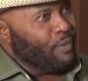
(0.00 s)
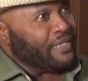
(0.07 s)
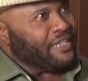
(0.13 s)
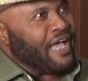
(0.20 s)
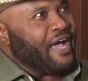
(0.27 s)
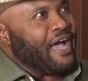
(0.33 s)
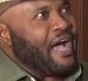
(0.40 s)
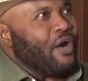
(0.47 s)

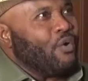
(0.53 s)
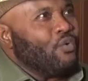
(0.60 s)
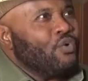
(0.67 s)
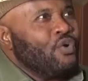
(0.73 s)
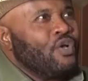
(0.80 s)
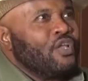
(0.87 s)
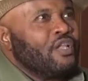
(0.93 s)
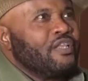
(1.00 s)
matter how
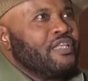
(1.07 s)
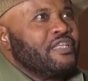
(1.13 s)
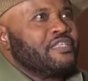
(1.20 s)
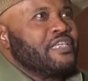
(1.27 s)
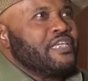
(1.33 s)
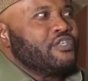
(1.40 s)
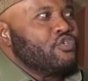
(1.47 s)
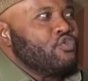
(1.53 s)
the
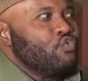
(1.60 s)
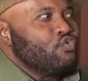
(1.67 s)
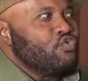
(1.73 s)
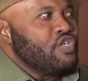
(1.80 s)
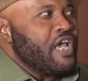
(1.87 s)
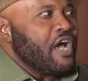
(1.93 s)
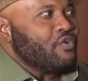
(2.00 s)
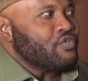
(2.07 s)
teeth you
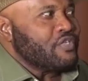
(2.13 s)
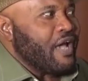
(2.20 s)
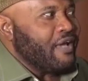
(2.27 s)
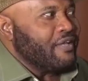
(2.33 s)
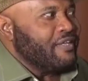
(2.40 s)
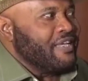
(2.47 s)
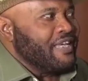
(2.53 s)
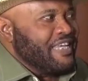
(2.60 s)
see
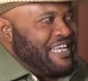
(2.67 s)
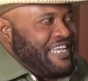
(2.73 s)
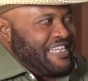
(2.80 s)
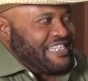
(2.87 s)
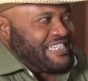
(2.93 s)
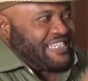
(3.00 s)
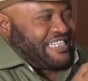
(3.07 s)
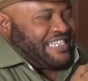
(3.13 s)
outside,
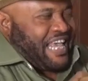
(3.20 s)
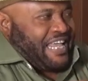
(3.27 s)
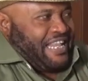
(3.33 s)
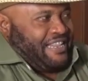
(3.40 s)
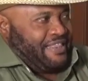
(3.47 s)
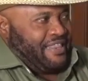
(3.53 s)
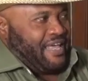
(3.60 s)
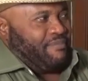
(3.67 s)

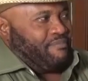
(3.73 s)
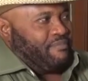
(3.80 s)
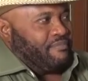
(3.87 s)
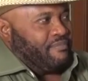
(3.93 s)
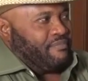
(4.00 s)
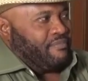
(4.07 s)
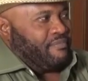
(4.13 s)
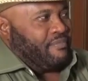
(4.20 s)
inside them,
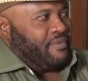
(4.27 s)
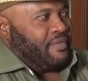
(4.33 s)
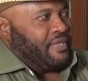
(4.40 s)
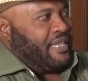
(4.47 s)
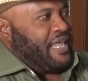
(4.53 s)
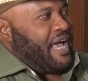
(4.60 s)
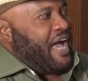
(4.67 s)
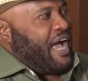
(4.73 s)

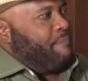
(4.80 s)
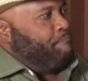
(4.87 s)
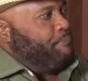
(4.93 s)
there are